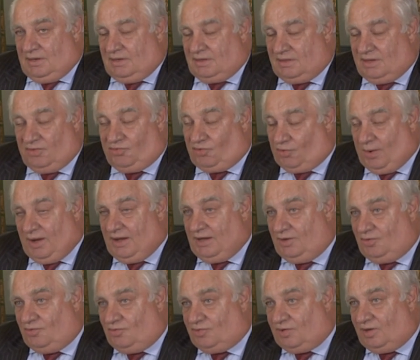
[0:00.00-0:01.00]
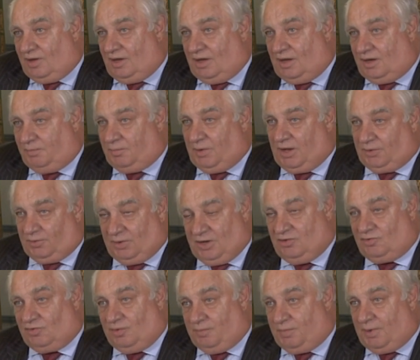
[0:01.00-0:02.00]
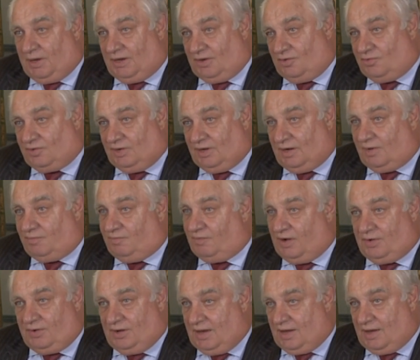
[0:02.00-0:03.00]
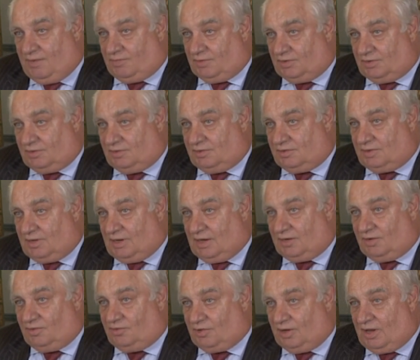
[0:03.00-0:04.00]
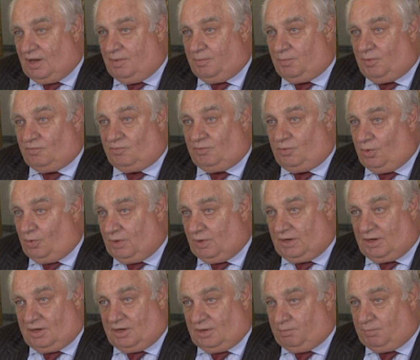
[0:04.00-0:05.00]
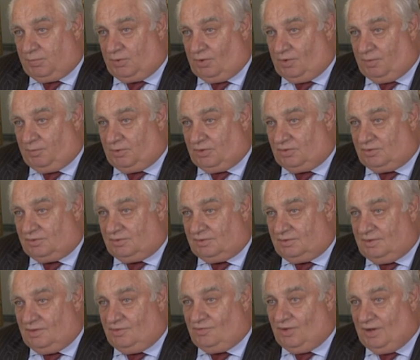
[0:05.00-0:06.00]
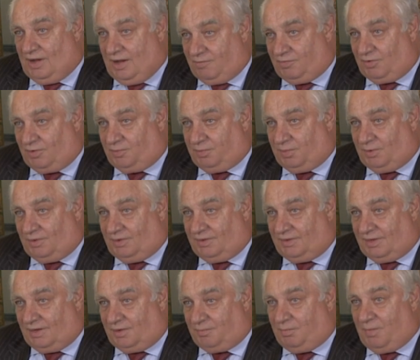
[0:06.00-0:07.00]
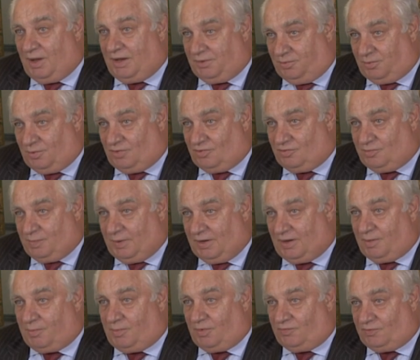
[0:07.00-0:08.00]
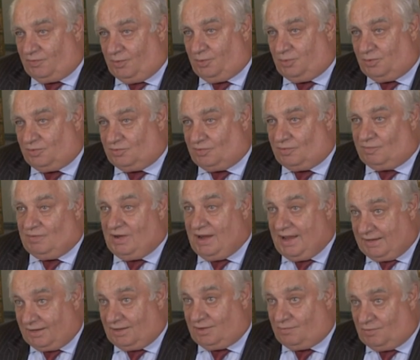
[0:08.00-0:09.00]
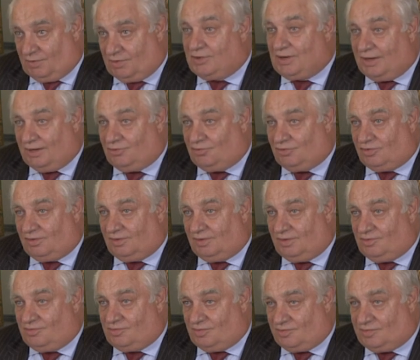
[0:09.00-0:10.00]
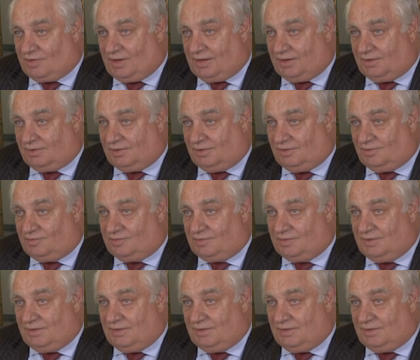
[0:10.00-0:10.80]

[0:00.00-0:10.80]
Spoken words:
The strains on migration policy are very evident at a time of growing unemployment. It's inevitable that migrants become a focus of negative attention in societies.